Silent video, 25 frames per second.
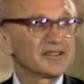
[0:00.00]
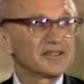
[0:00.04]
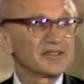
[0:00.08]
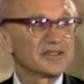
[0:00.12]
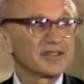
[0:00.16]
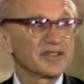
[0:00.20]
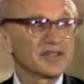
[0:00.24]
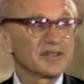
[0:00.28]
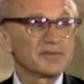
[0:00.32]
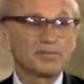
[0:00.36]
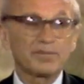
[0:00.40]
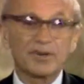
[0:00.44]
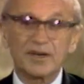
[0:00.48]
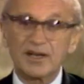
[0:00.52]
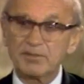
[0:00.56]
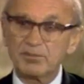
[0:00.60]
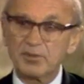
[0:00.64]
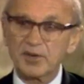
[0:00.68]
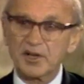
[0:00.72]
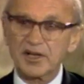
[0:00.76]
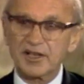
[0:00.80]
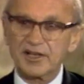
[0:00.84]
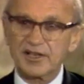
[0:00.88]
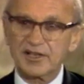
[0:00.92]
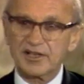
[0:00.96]
the
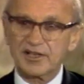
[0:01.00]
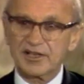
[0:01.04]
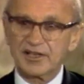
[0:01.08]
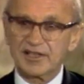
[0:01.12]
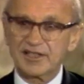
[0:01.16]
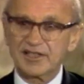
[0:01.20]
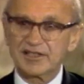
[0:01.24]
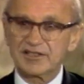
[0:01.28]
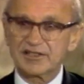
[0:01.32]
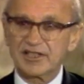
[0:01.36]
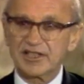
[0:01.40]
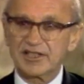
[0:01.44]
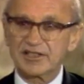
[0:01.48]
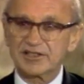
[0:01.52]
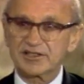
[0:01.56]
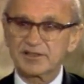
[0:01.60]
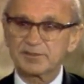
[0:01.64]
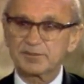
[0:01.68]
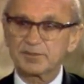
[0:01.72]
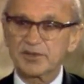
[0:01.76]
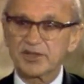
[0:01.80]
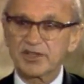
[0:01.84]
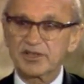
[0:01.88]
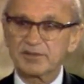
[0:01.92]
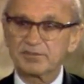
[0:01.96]
public at large has to bring